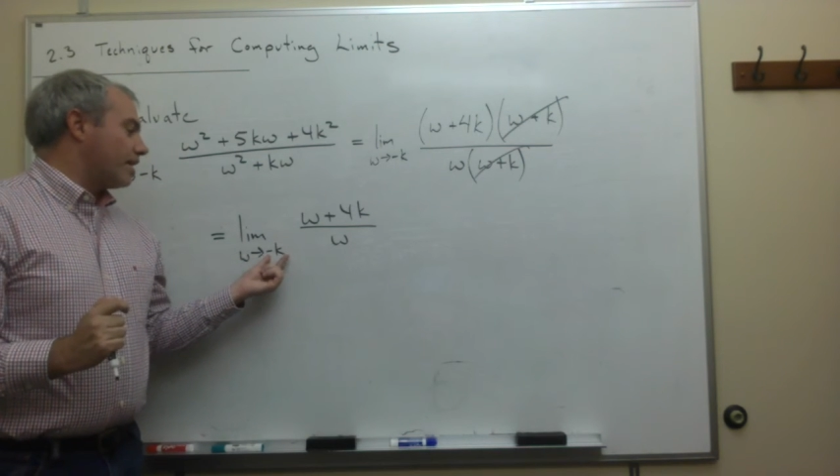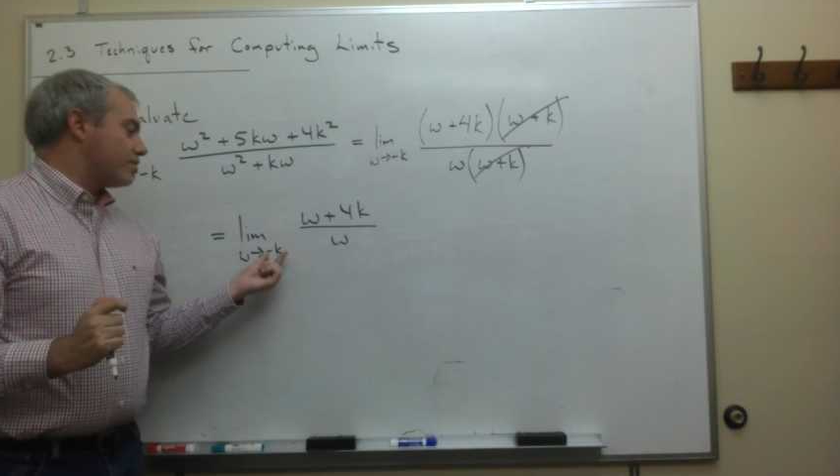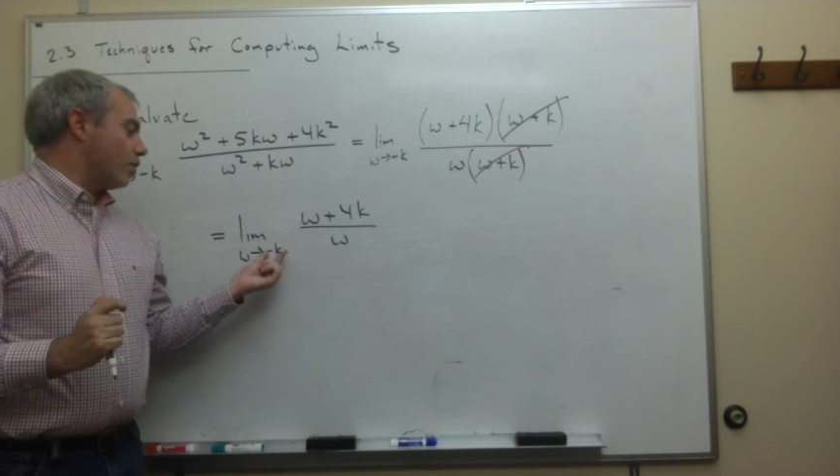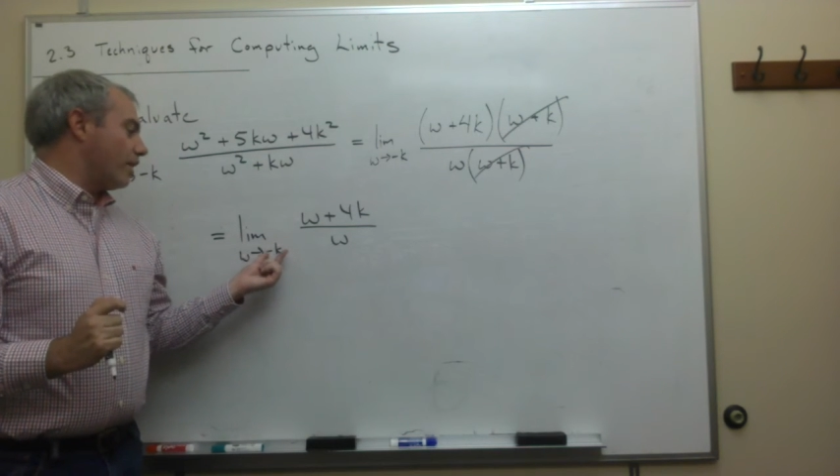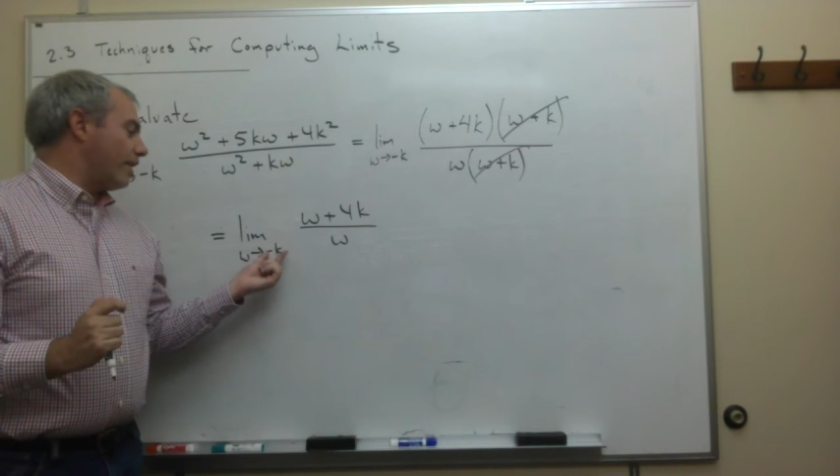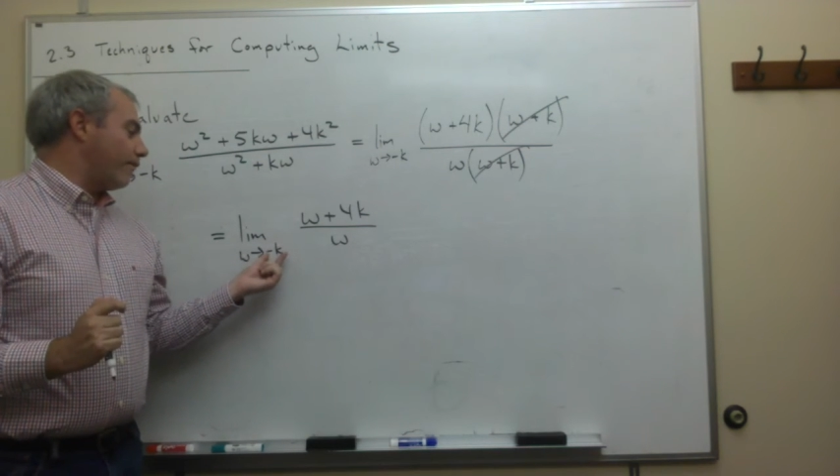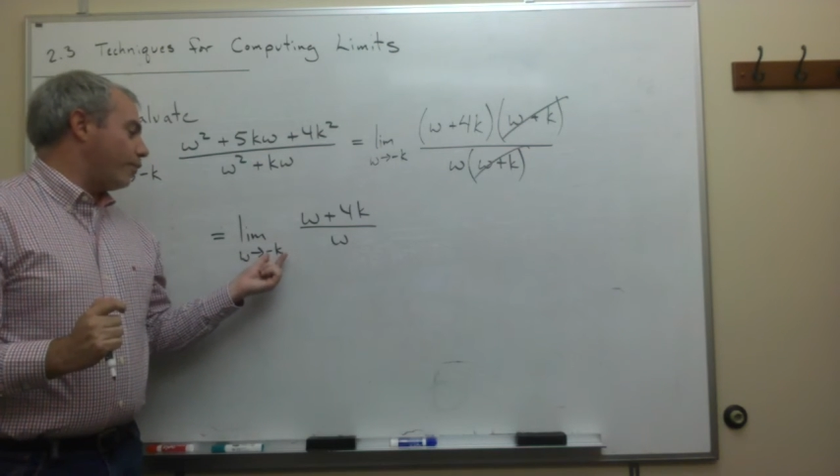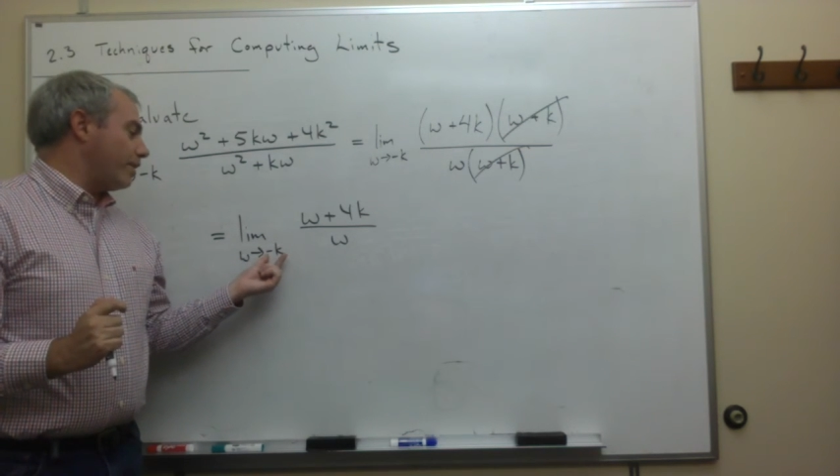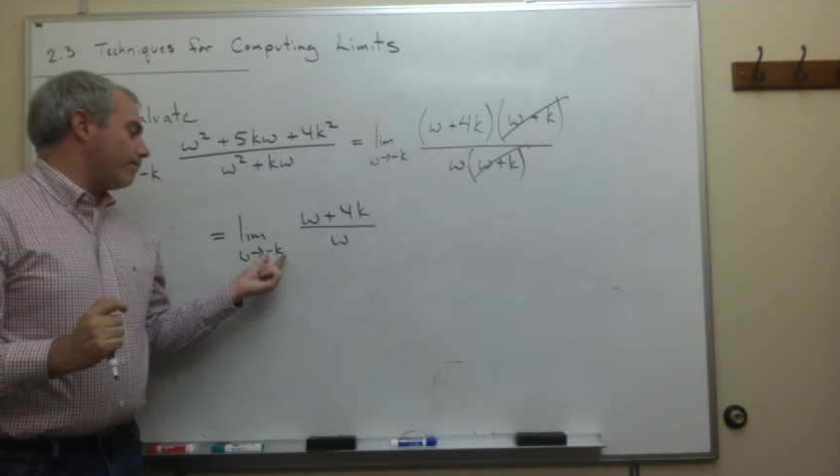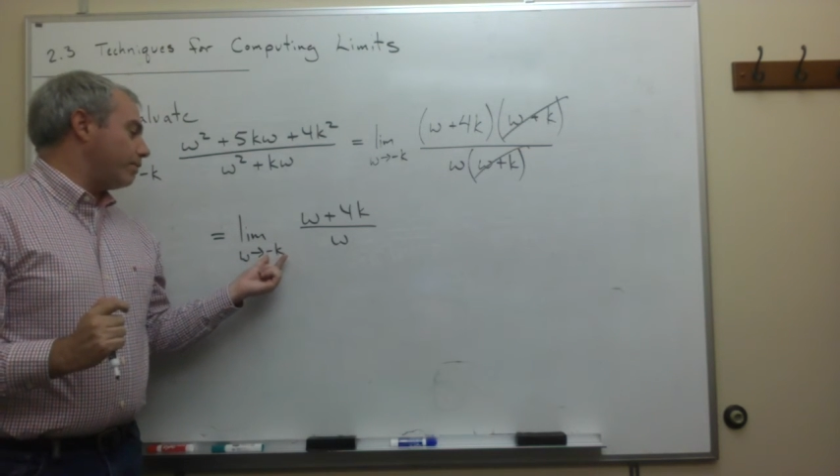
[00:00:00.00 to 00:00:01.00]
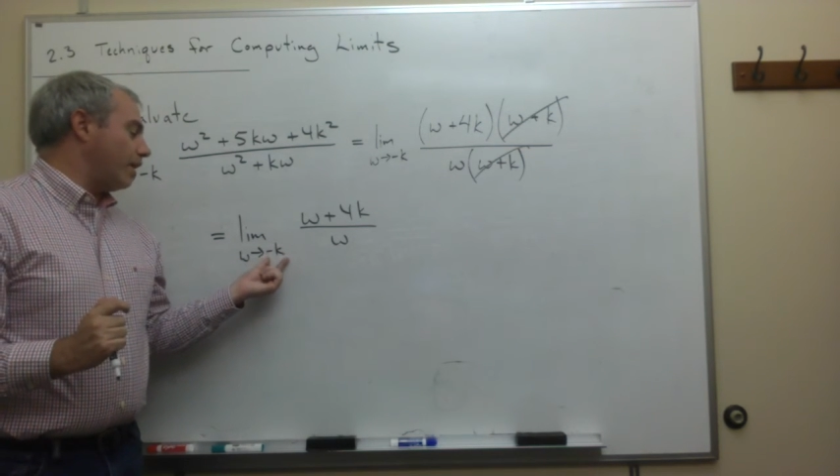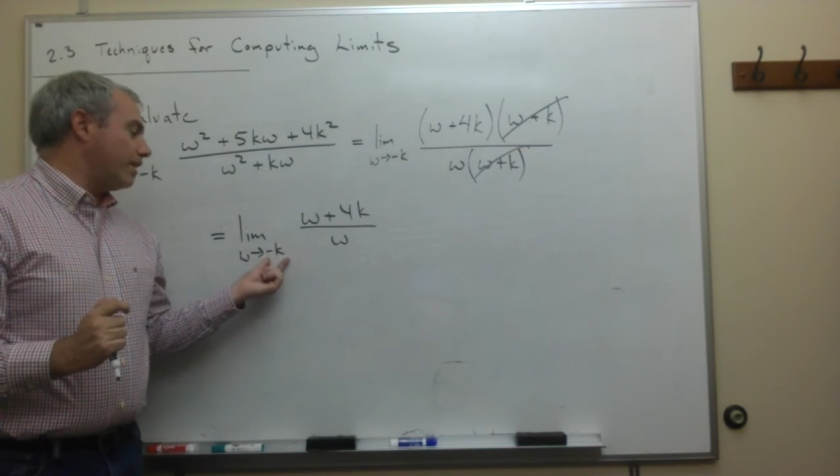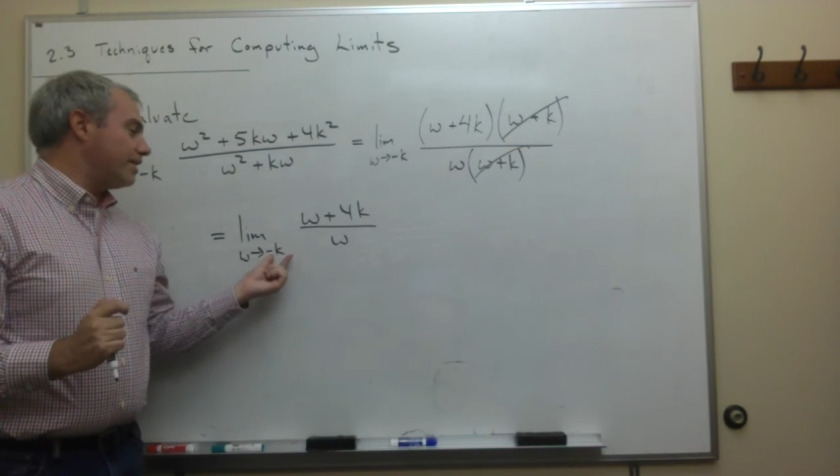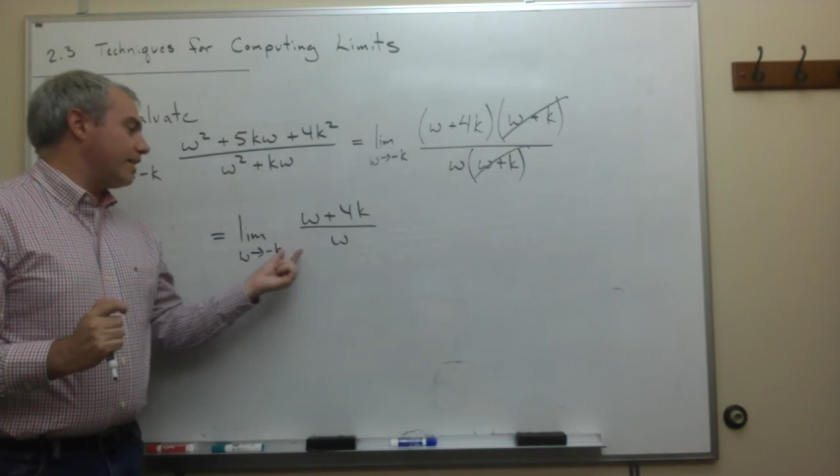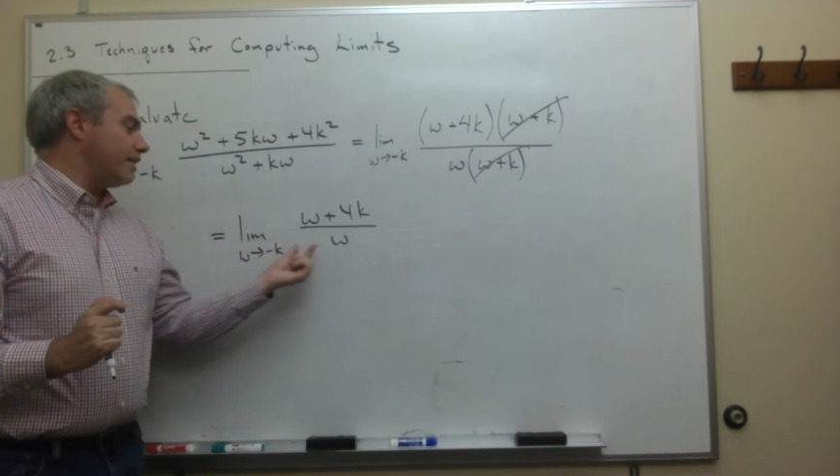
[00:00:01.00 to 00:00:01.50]
So if we
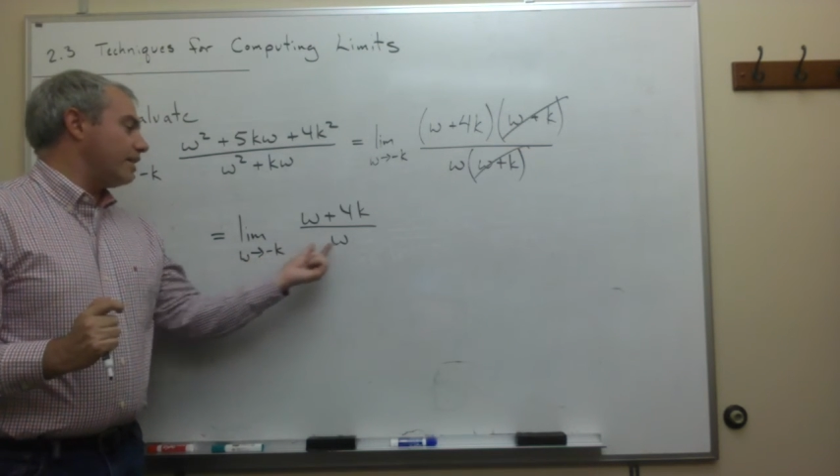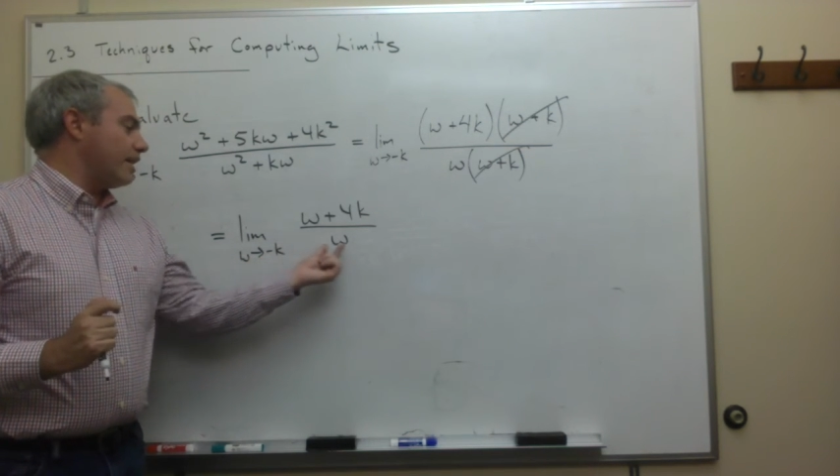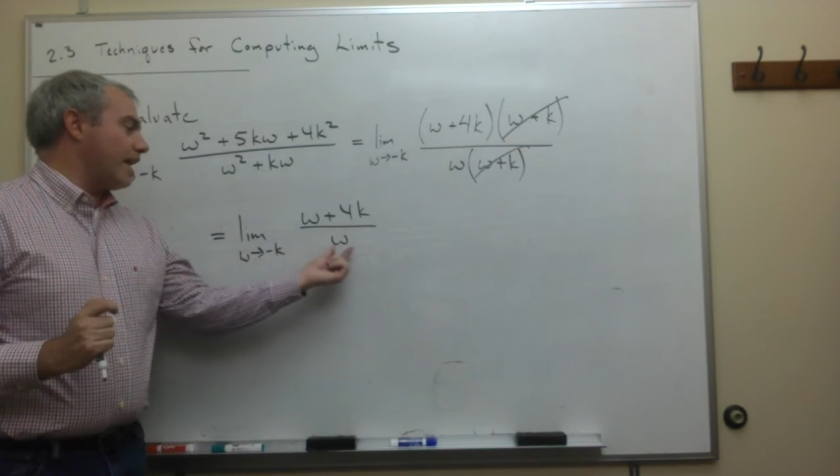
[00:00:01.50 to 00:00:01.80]
plugged in